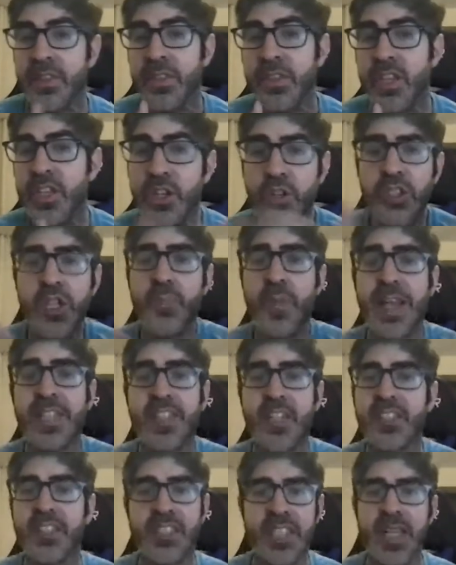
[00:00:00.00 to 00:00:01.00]
The user base
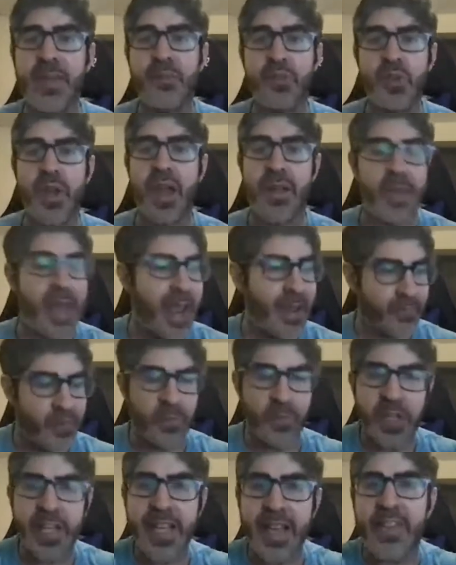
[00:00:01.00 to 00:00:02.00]
doesn't seem to, and from
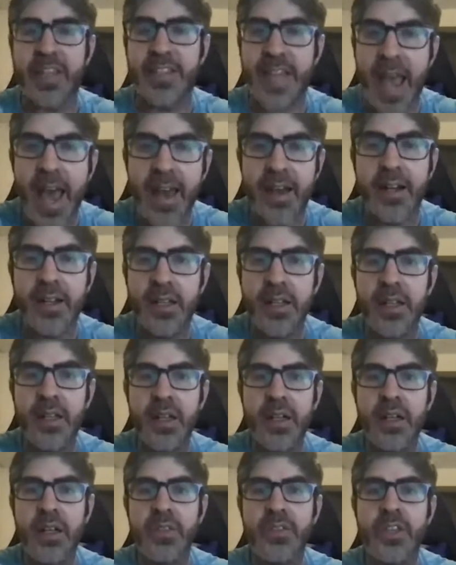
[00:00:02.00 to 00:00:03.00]
looking at the data,
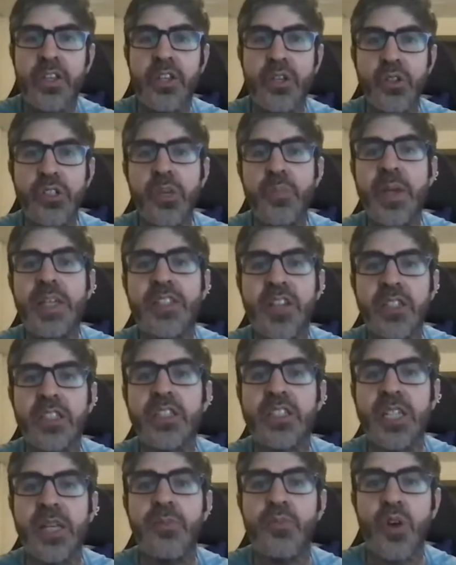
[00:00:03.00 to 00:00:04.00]
the user base doesn't
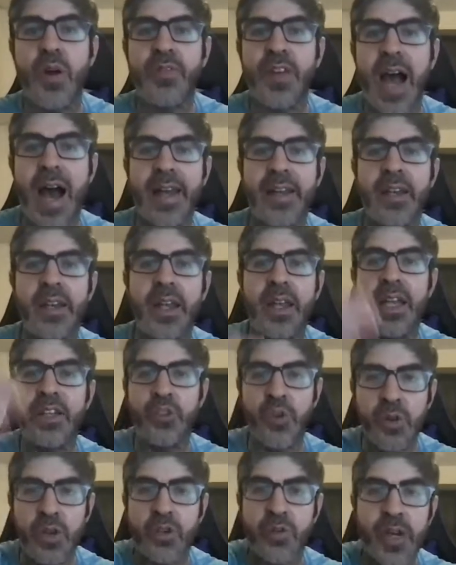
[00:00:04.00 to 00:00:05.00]
seem to have gotten
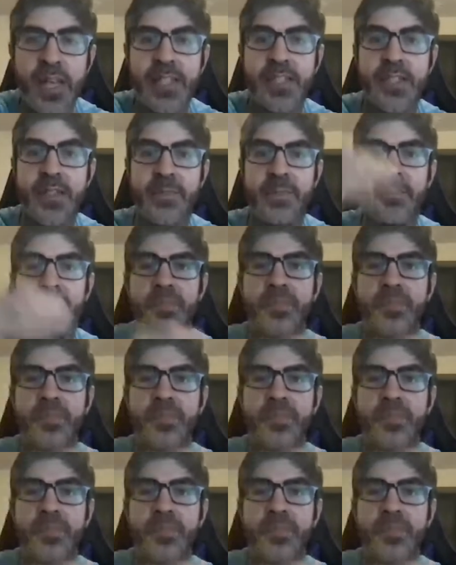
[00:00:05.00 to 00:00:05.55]
too increased.